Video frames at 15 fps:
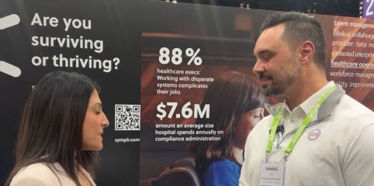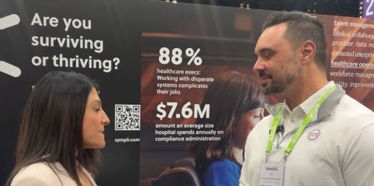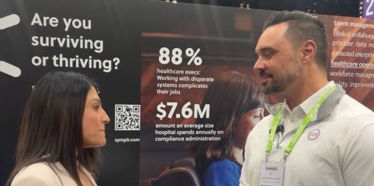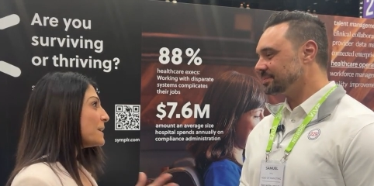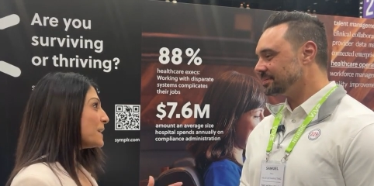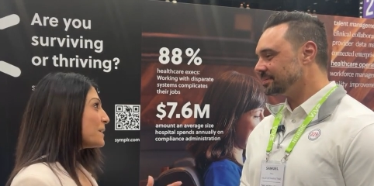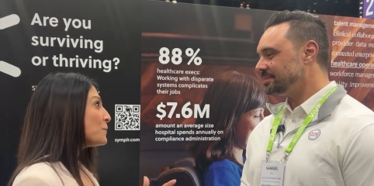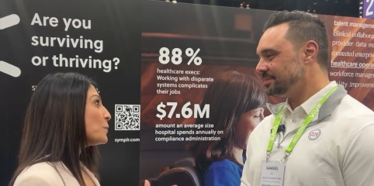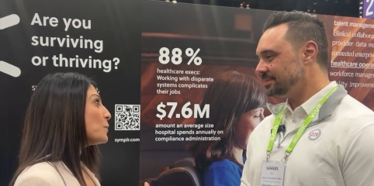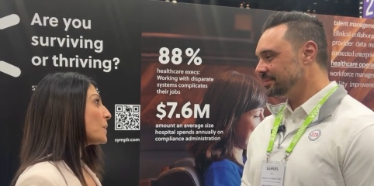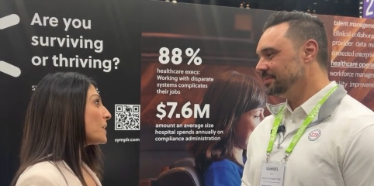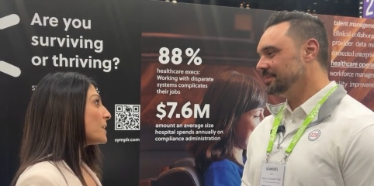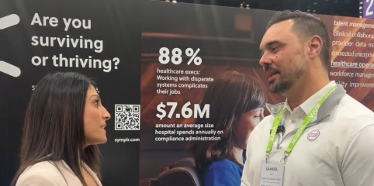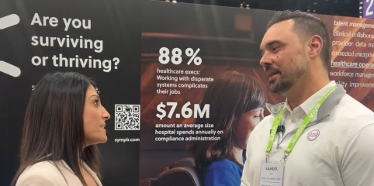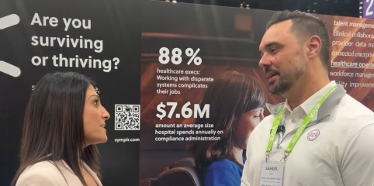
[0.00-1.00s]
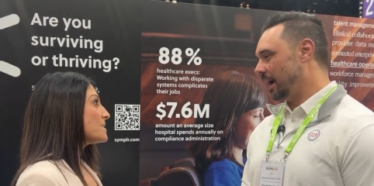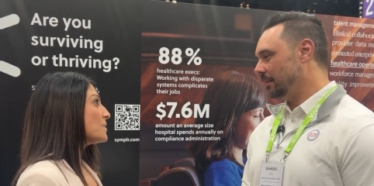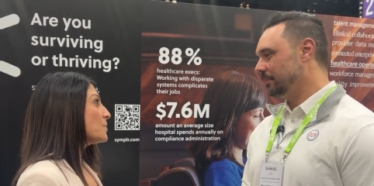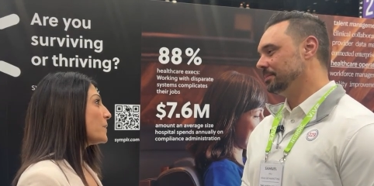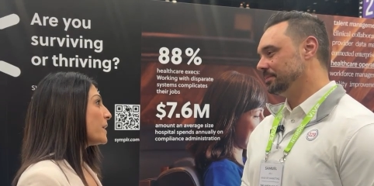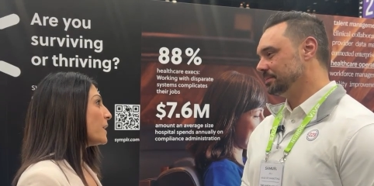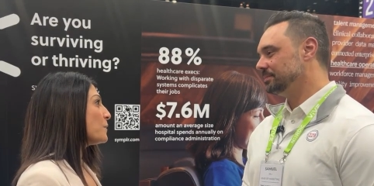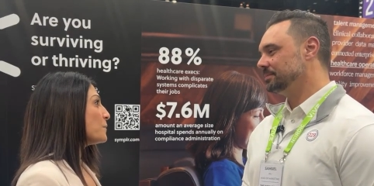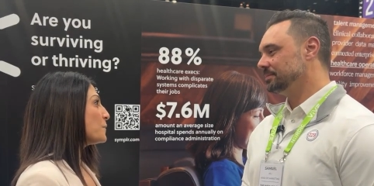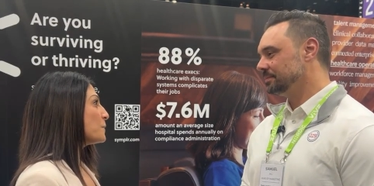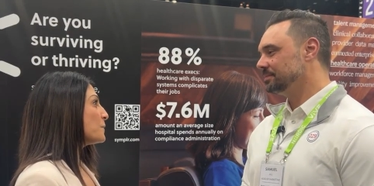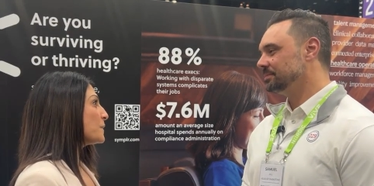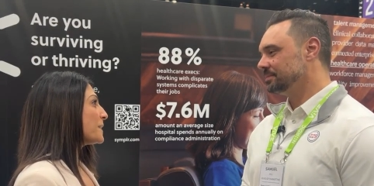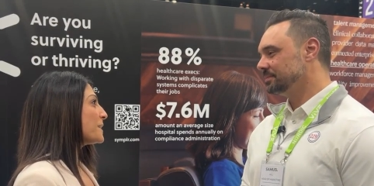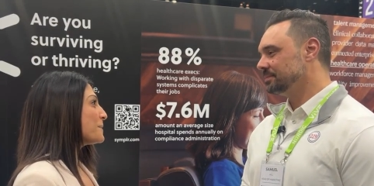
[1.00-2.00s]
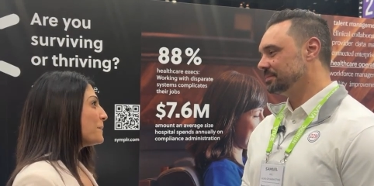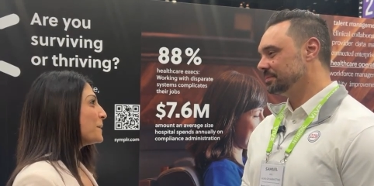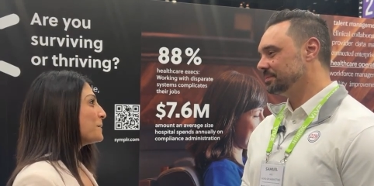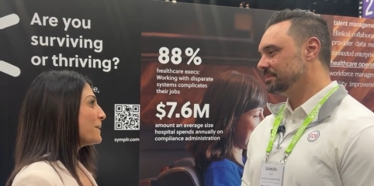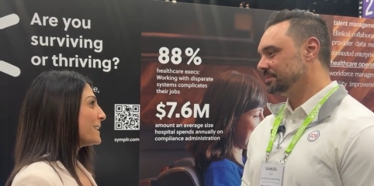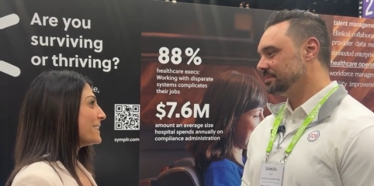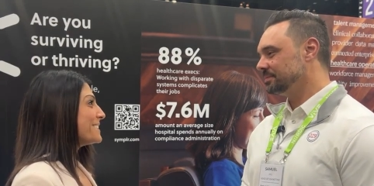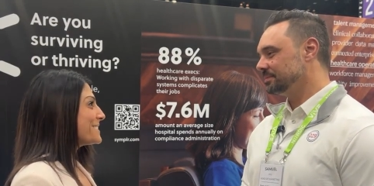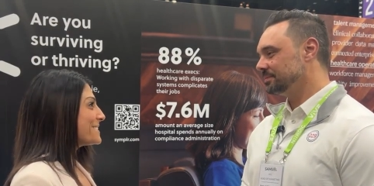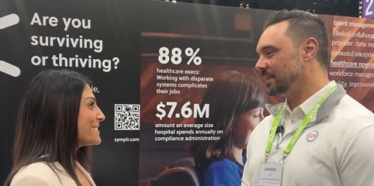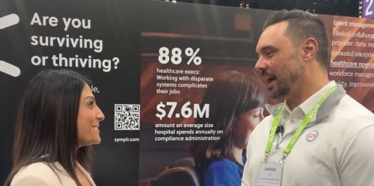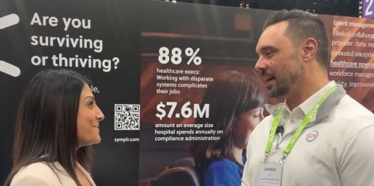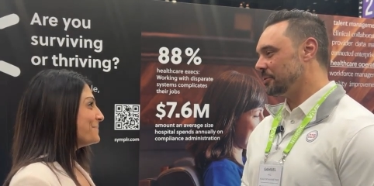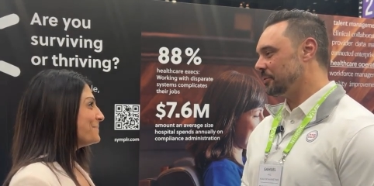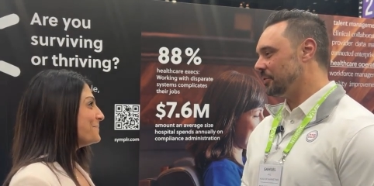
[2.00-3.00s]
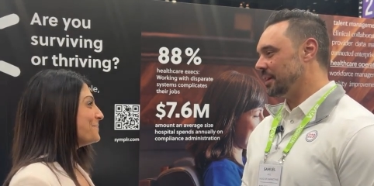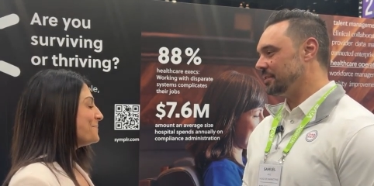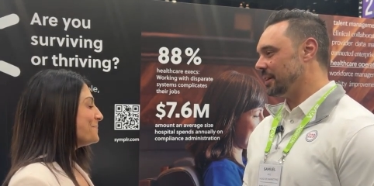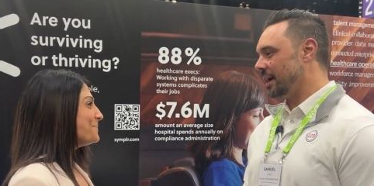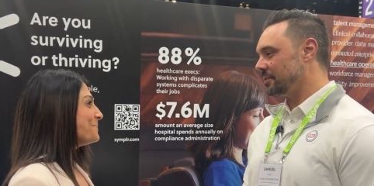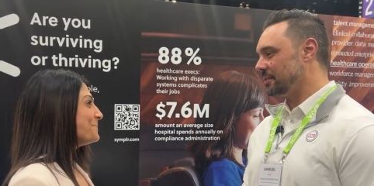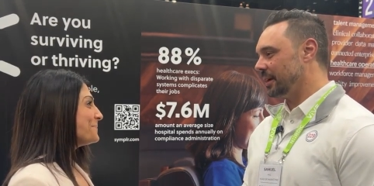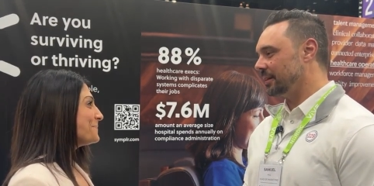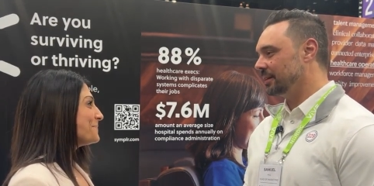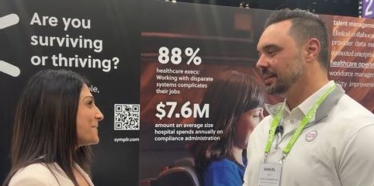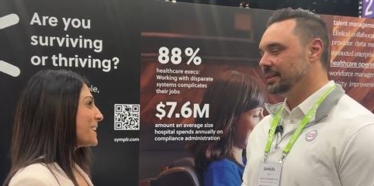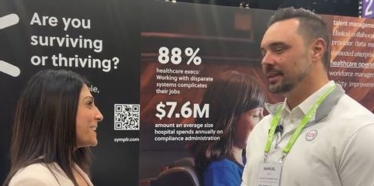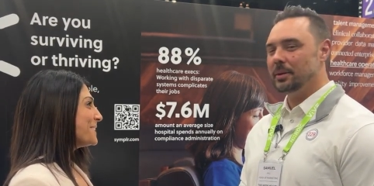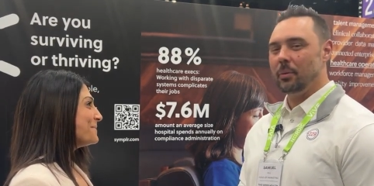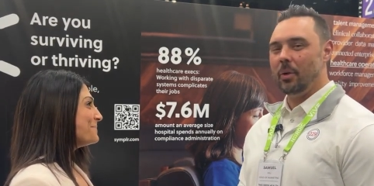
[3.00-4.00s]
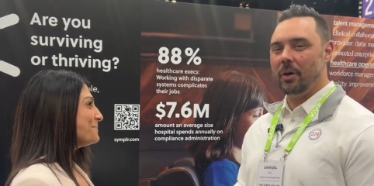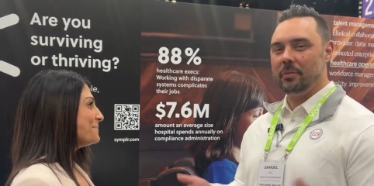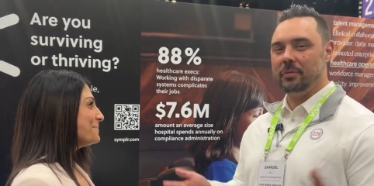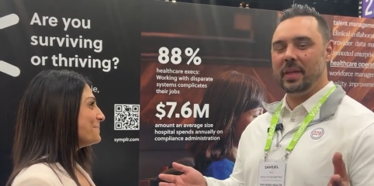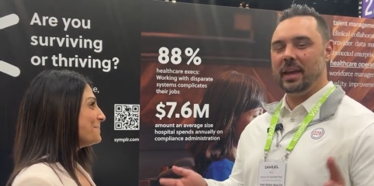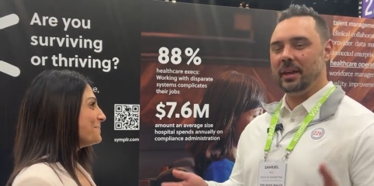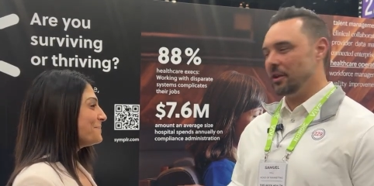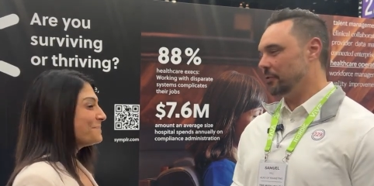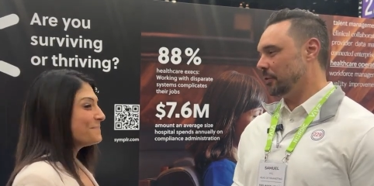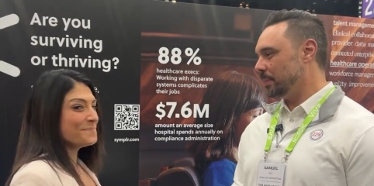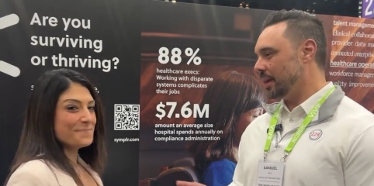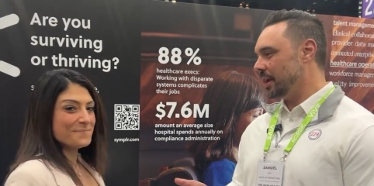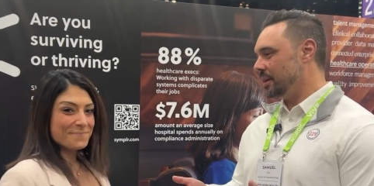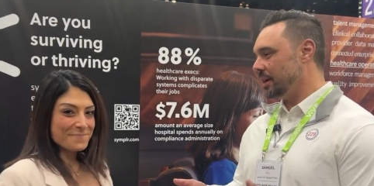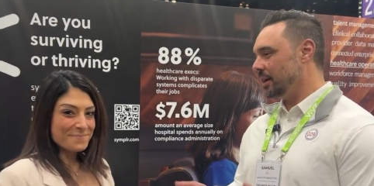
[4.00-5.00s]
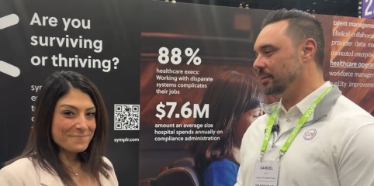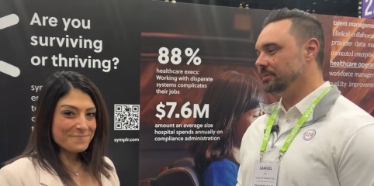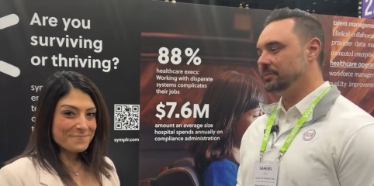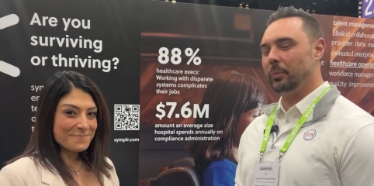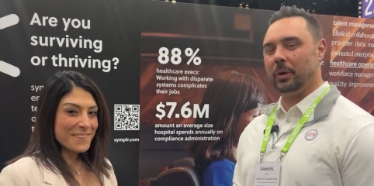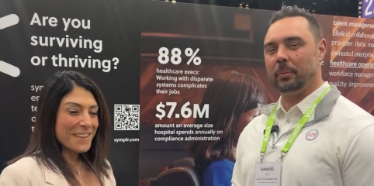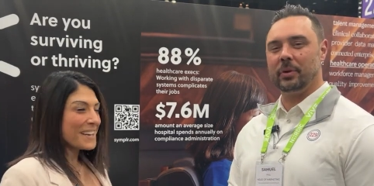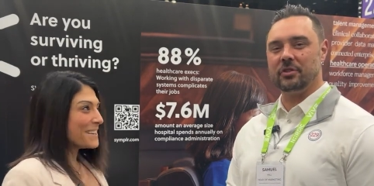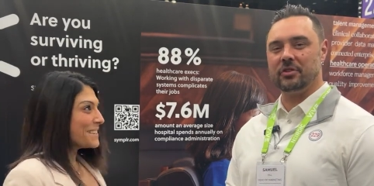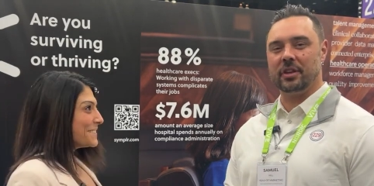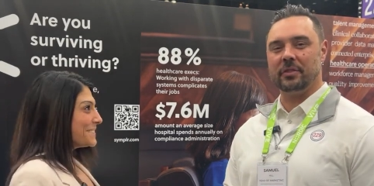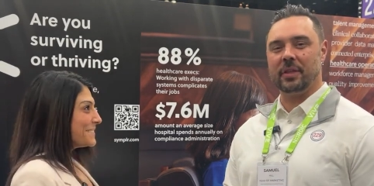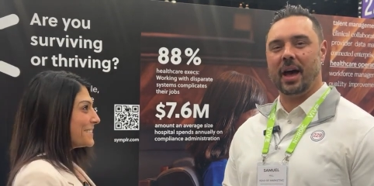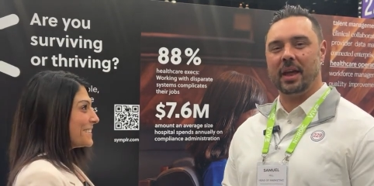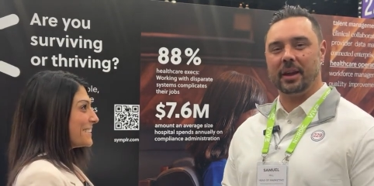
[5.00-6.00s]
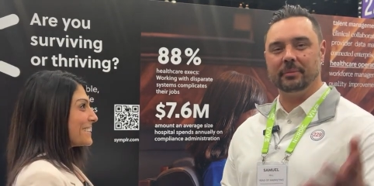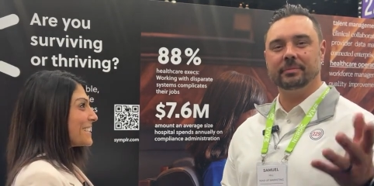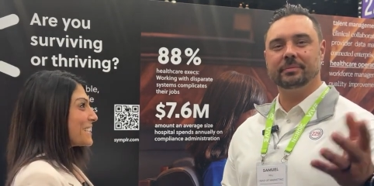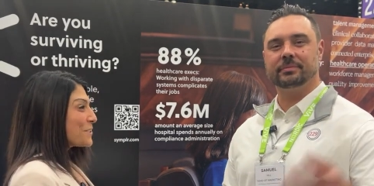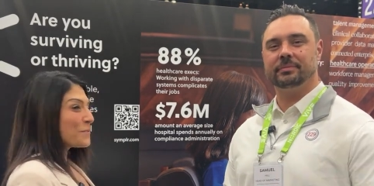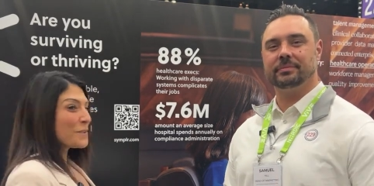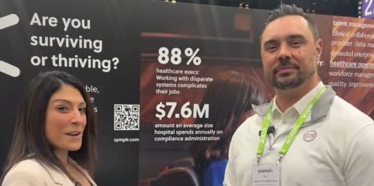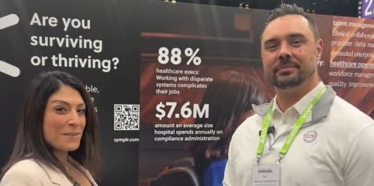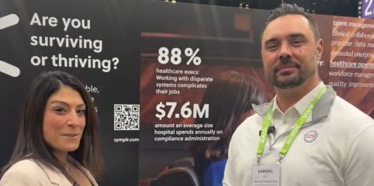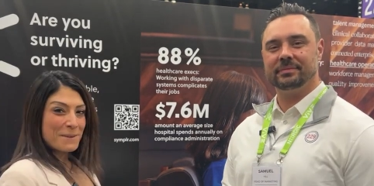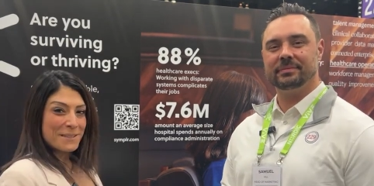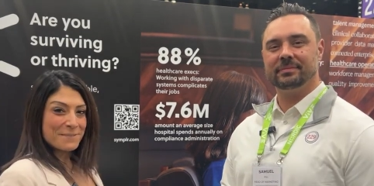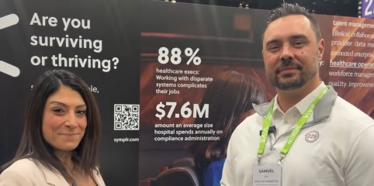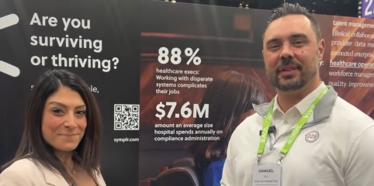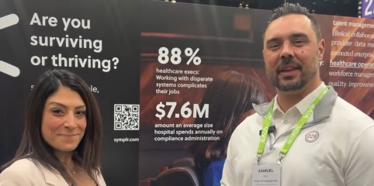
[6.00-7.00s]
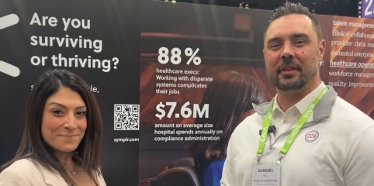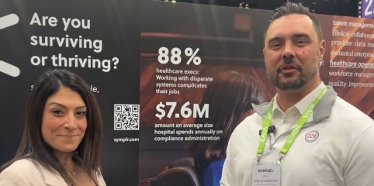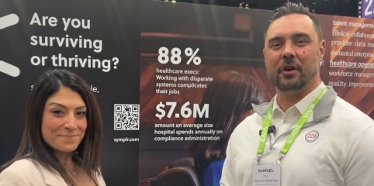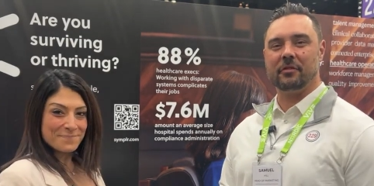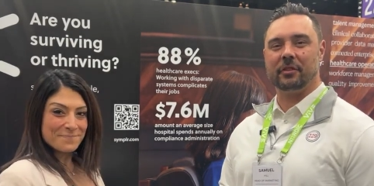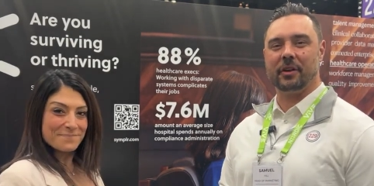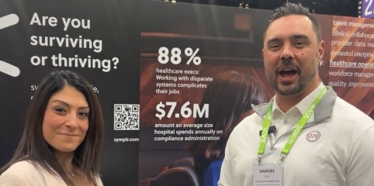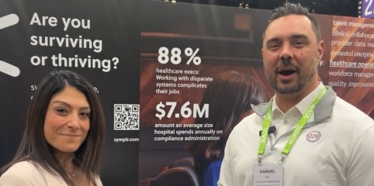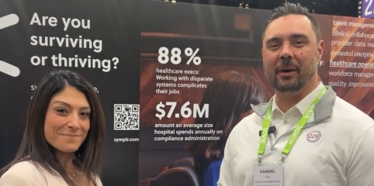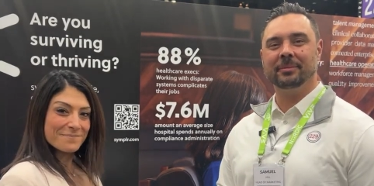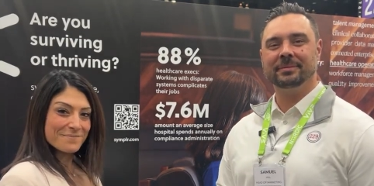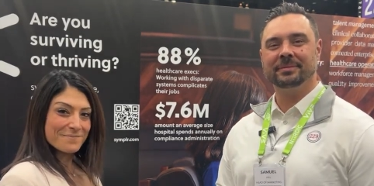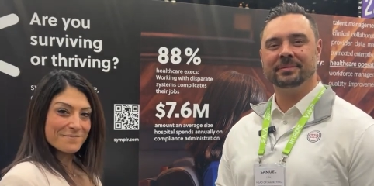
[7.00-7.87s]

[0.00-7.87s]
Speaker 1: it's meaningful work. And yeah. so we
Speaker 2: all feel very compelled by it. So. That's fantastic. Yeah. Well, thank you for being here. We yeah. appreciate that. And thank you for having me. that's all for now.